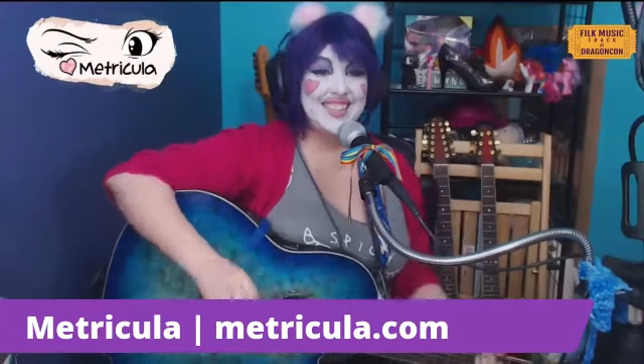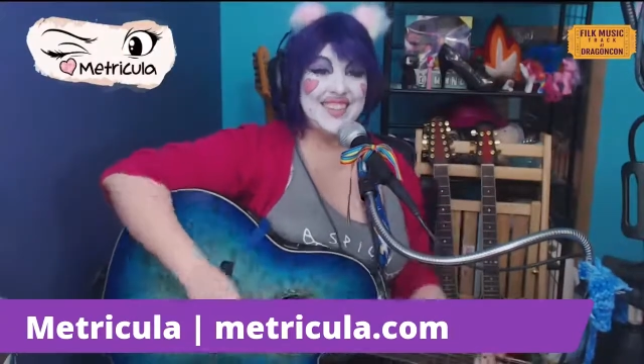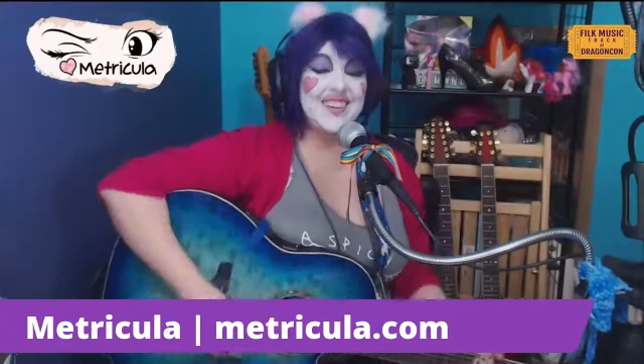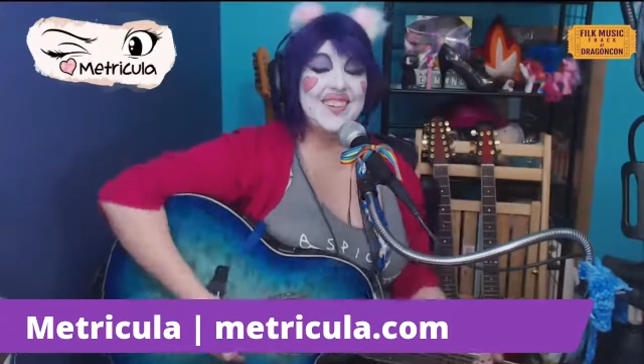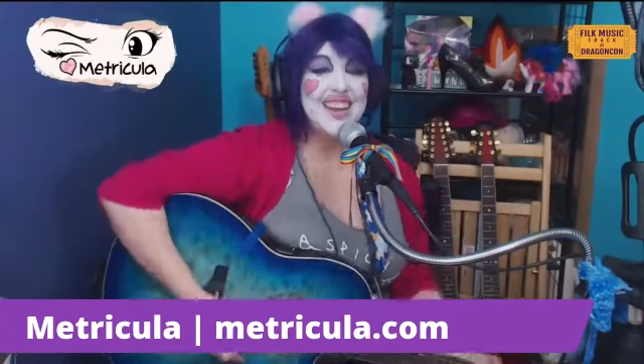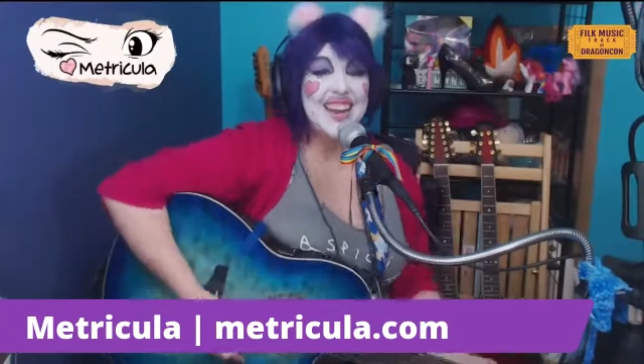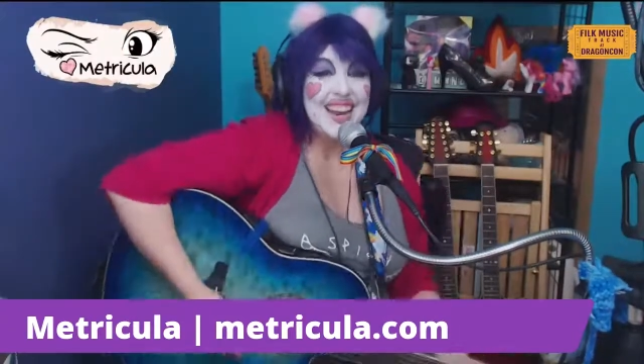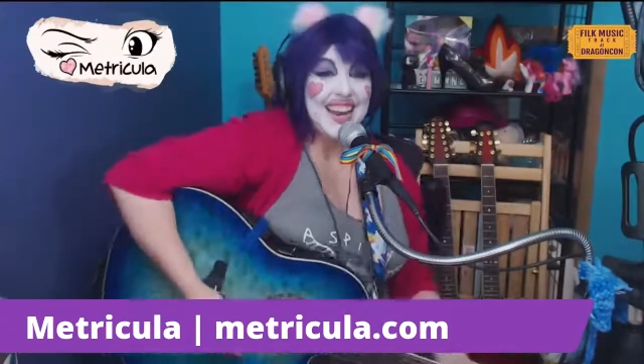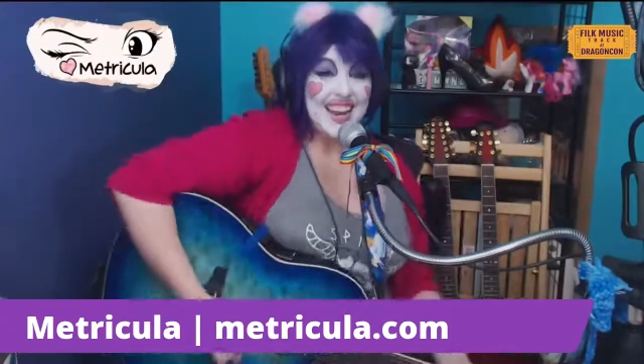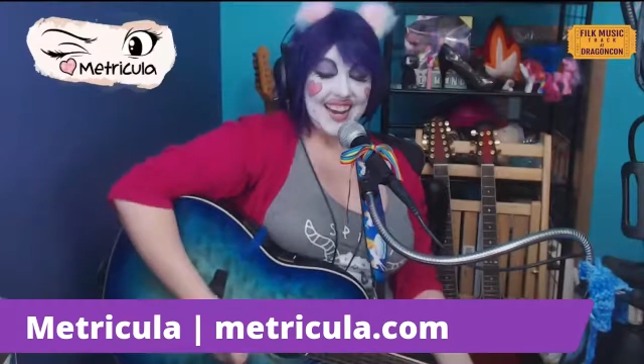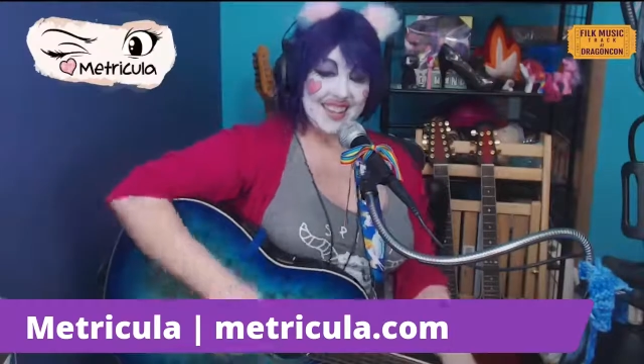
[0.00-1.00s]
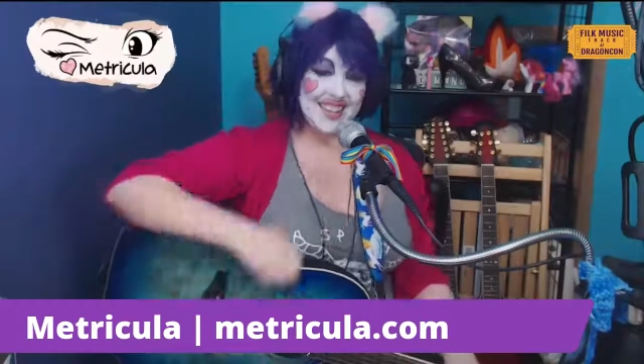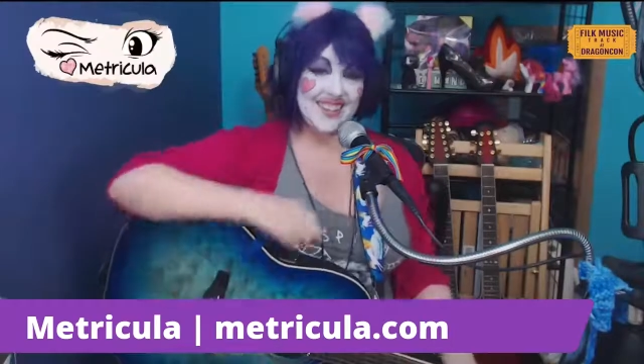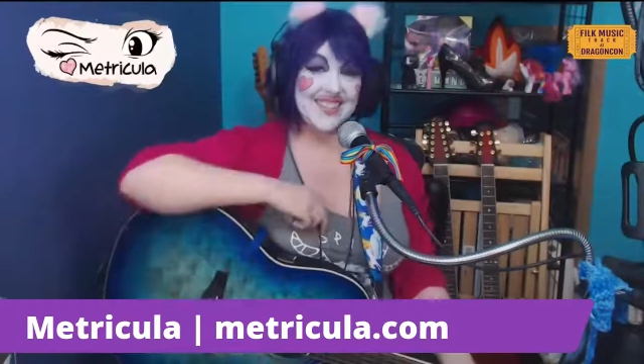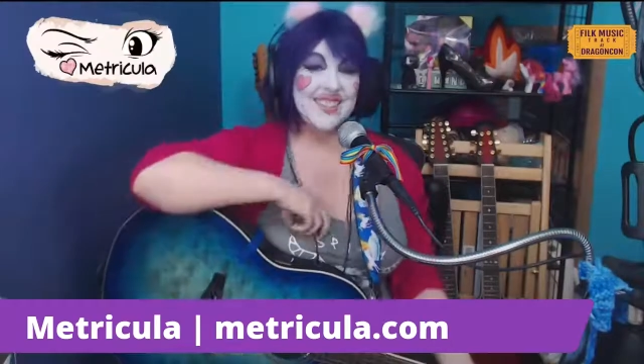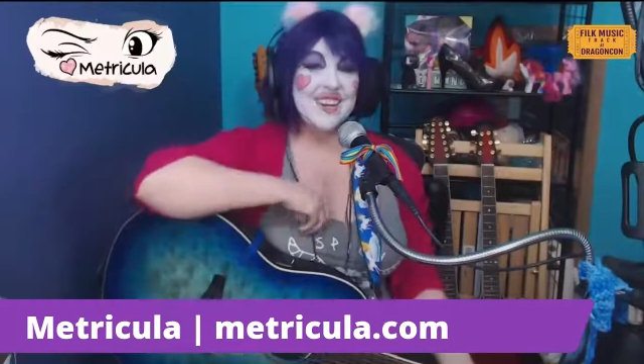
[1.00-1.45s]
So
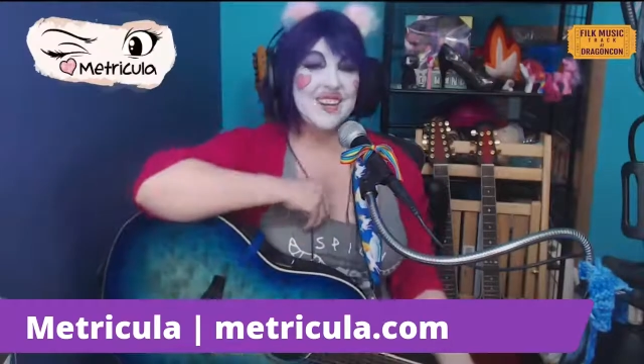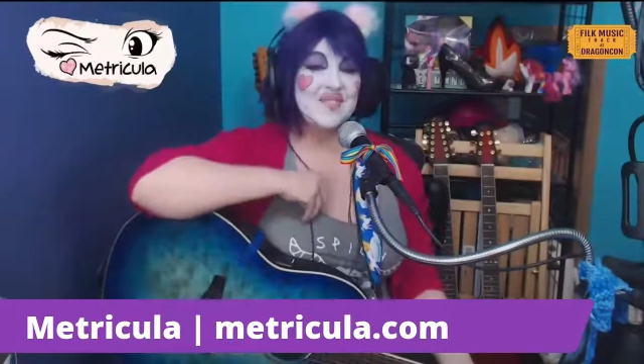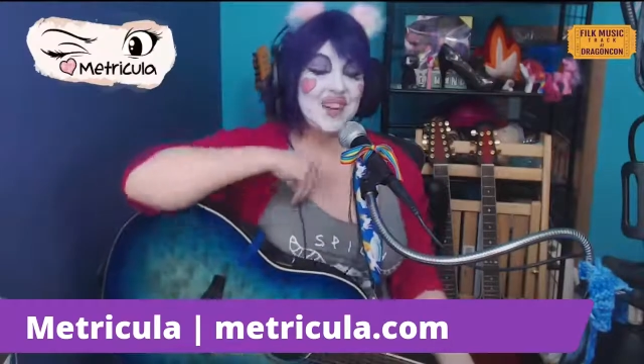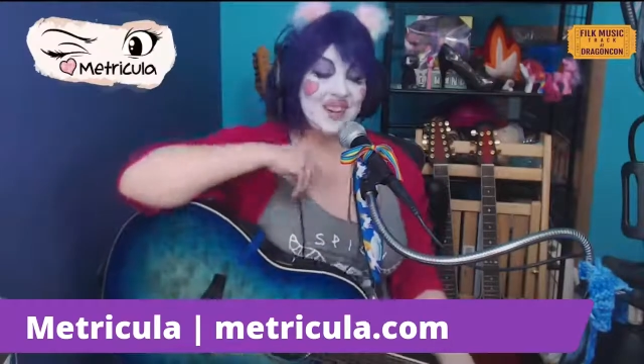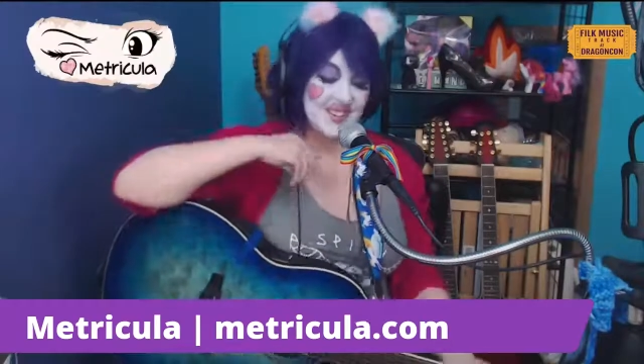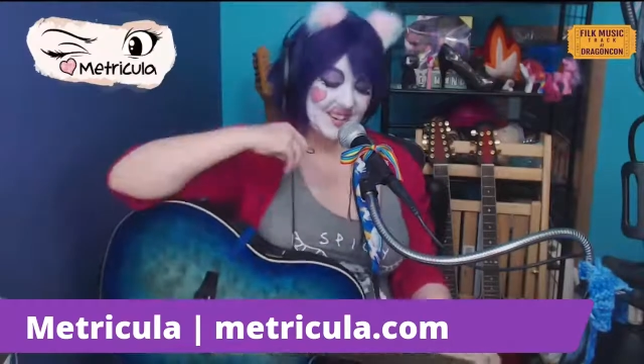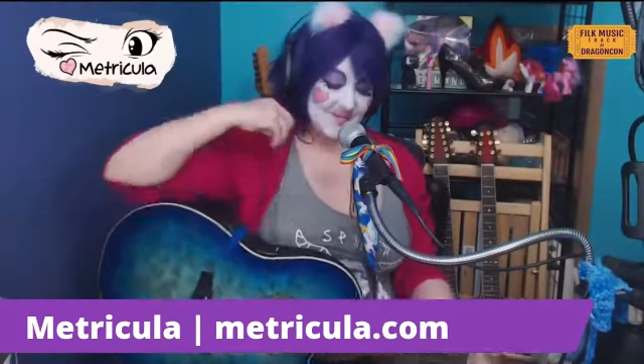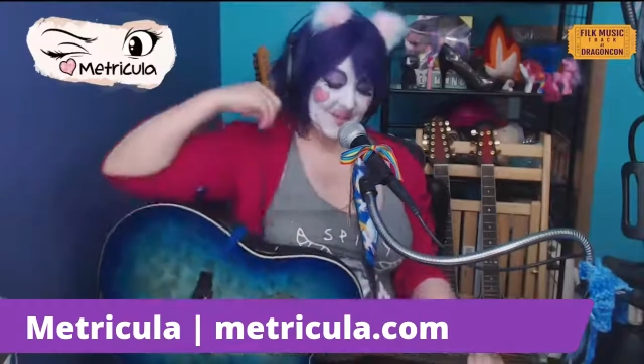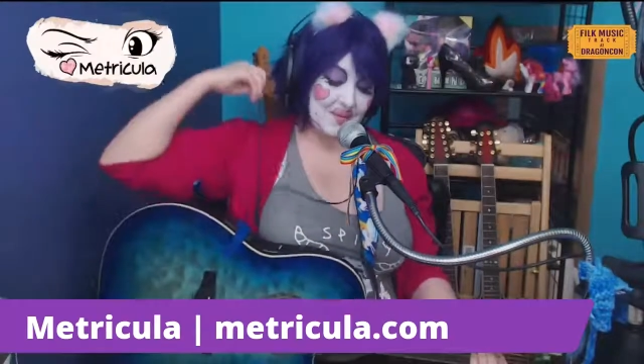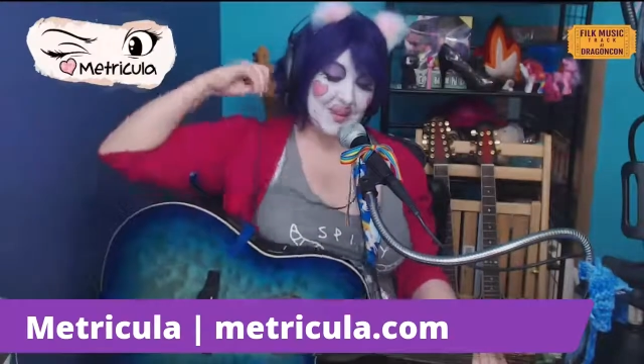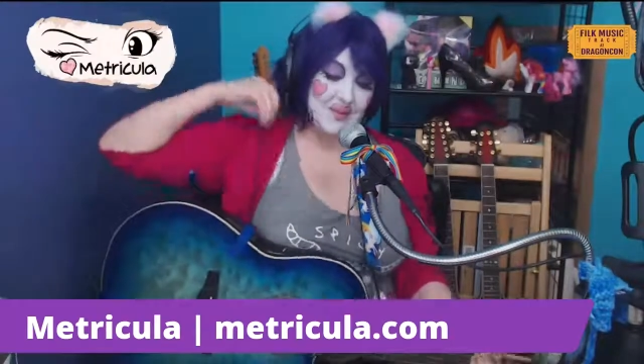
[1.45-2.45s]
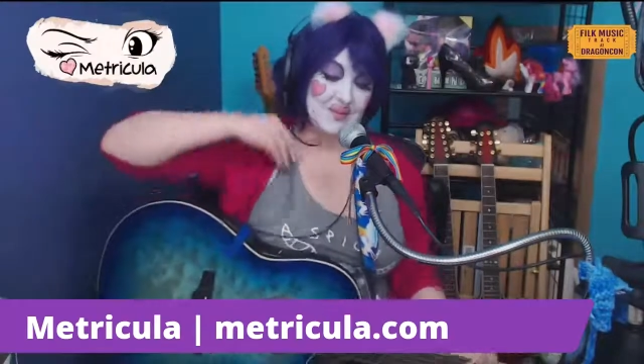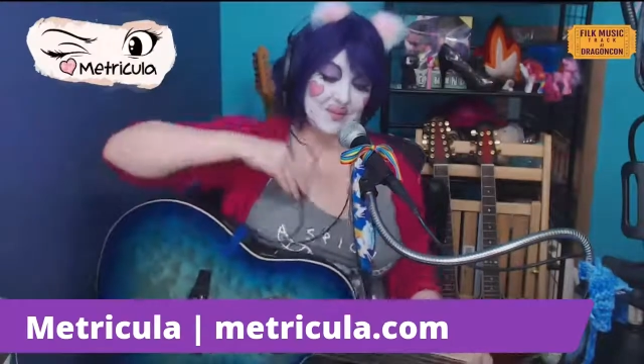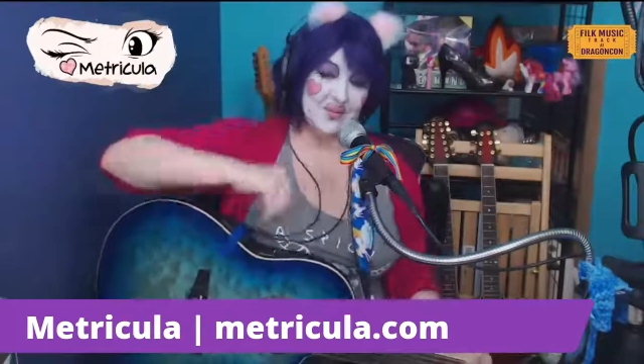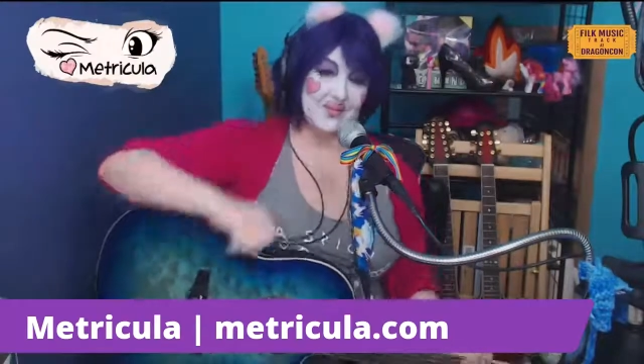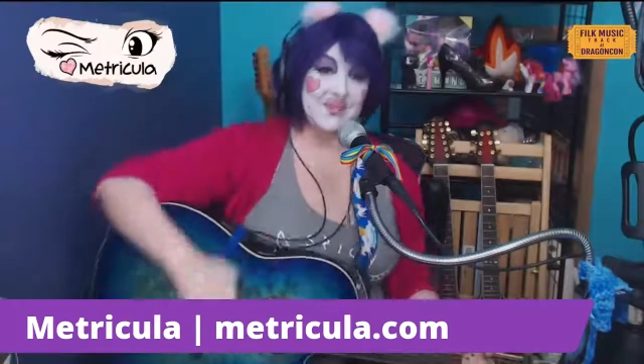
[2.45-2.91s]
this is a song about women in
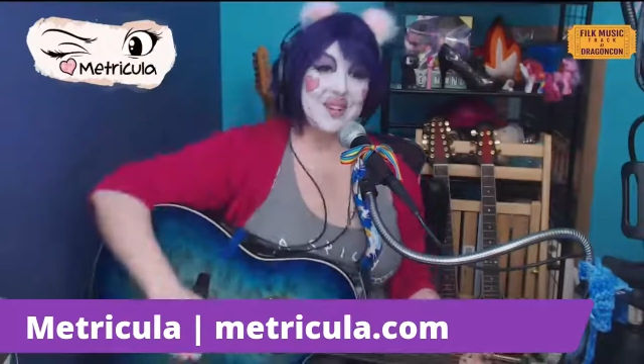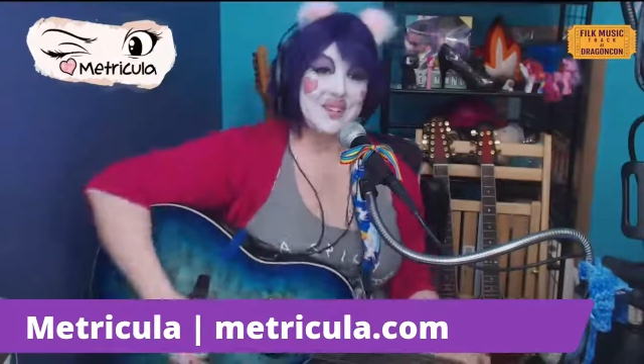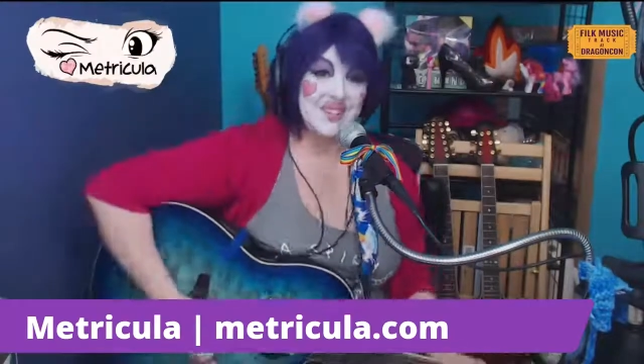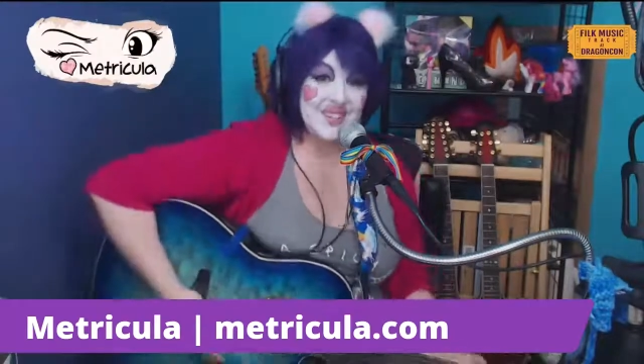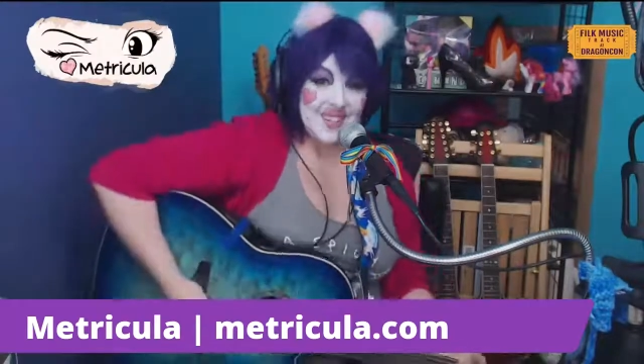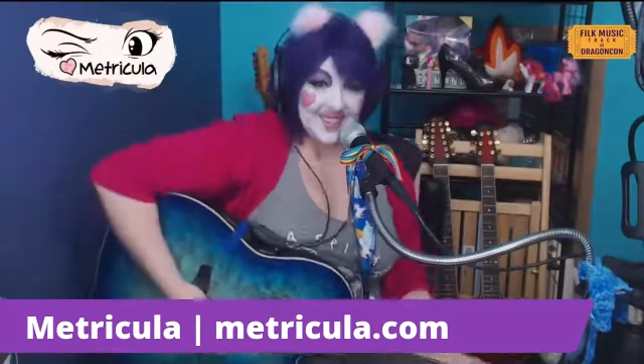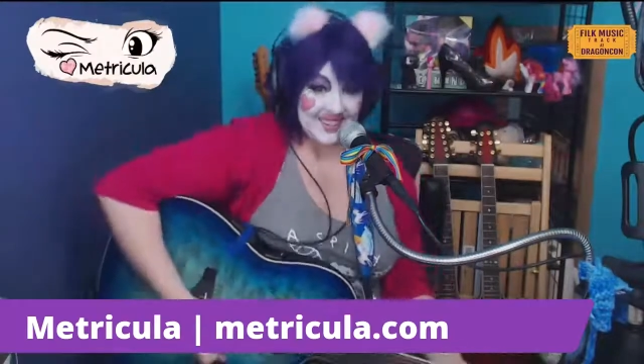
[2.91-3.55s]
refrigerators.